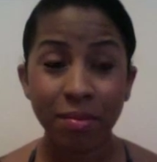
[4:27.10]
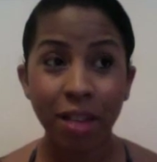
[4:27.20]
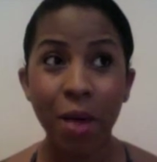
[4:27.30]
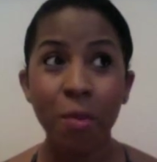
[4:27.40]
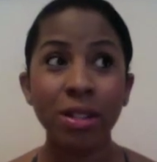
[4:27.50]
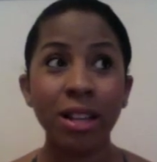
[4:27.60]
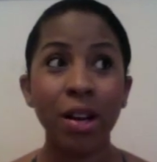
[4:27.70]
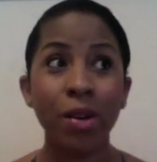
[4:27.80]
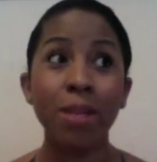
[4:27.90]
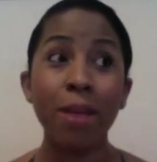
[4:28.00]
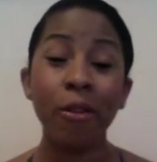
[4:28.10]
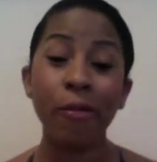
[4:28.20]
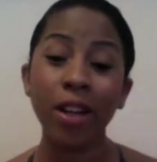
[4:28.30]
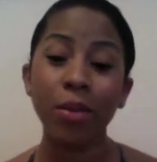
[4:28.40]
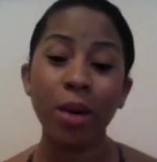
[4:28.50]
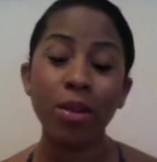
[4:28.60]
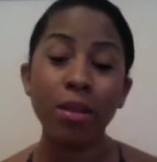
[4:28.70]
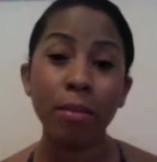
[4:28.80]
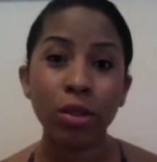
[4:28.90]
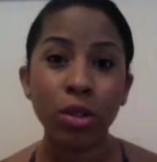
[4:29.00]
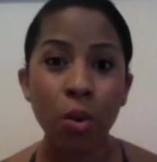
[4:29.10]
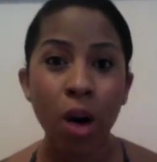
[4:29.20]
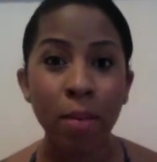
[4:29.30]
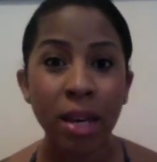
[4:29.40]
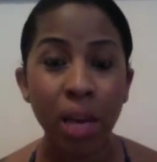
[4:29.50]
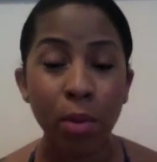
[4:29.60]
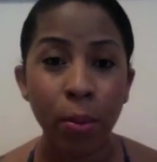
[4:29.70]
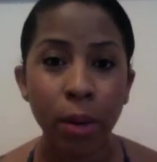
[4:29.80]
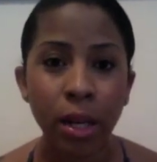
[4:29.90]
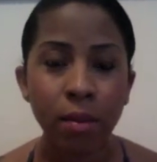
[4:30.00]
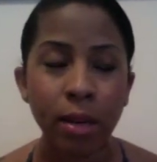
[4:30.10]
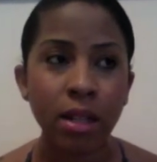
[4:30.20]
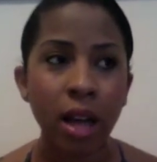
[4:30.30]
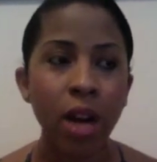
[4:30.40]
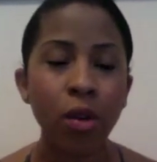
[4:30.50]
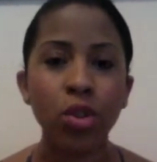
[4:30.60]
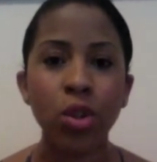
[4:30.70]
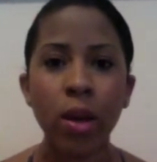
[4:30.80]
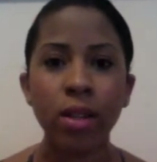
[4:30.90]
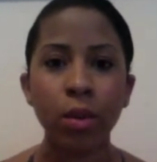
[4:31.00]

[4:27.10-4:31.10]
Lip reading: I was that girl. As a matter of fact, when I was in middle school, I became a bully because I had no choice.